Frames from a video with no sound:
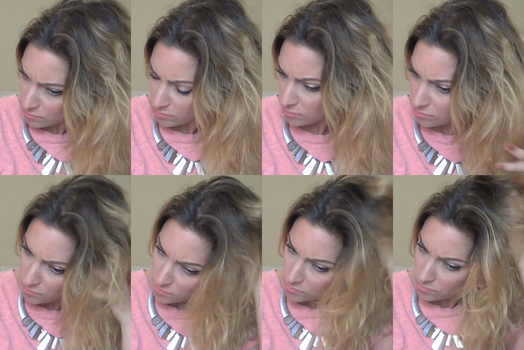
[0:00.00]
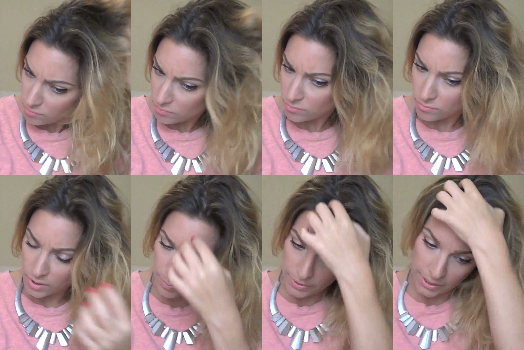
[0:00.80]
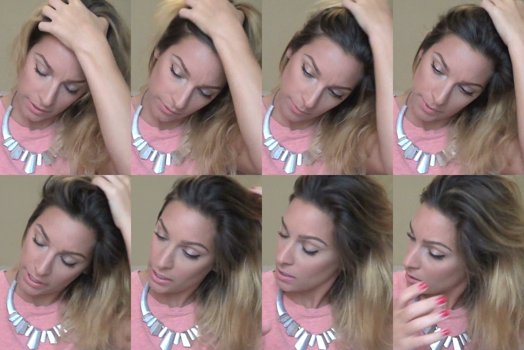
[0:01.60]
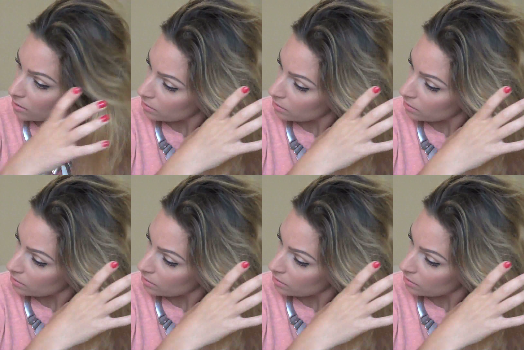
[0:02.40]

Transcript: it protected from the heat.